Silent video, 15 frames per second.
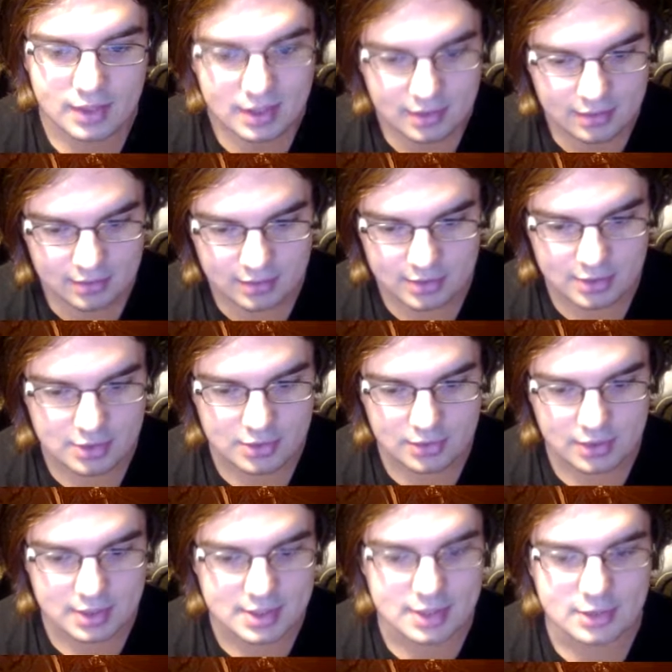destructs
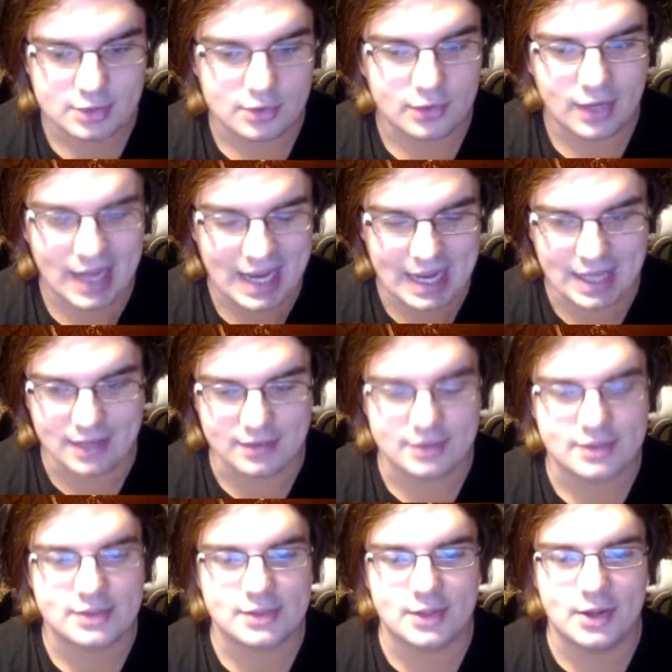in your hands.
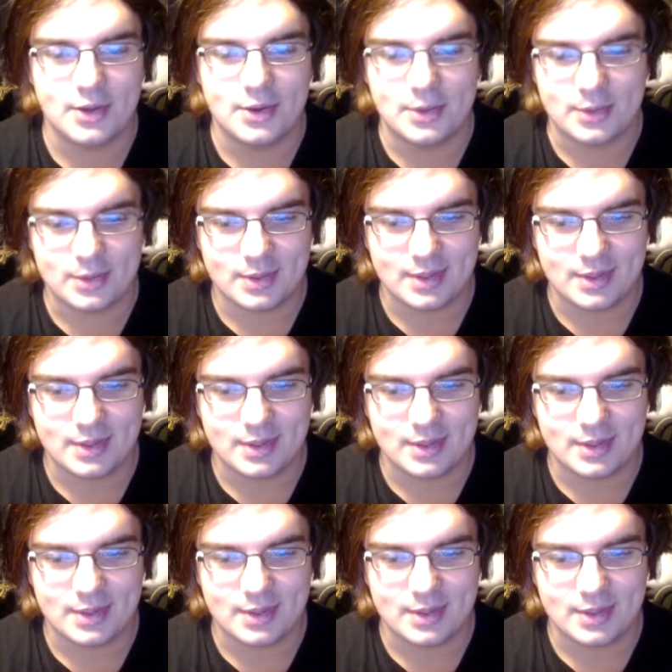So